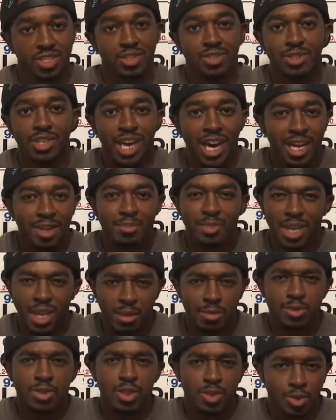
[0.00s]
and you got to be
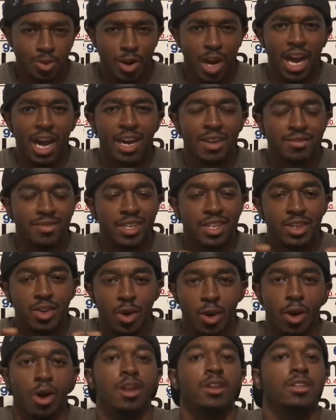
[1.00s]
able to thrive in
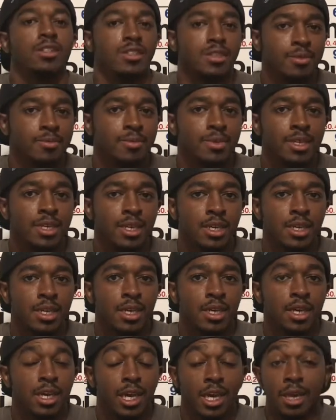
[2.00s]
all of them.
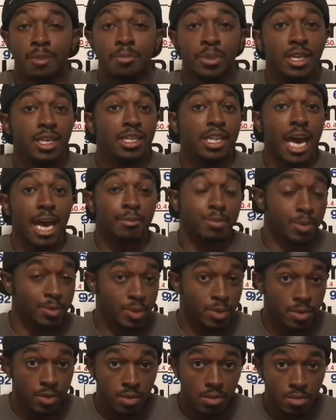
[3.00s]
And be
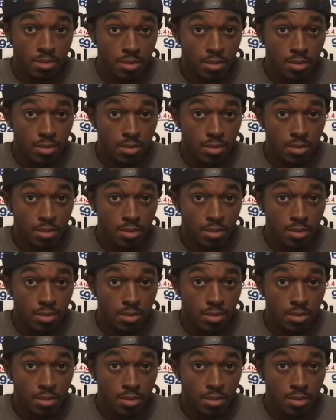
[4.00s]
adaptable.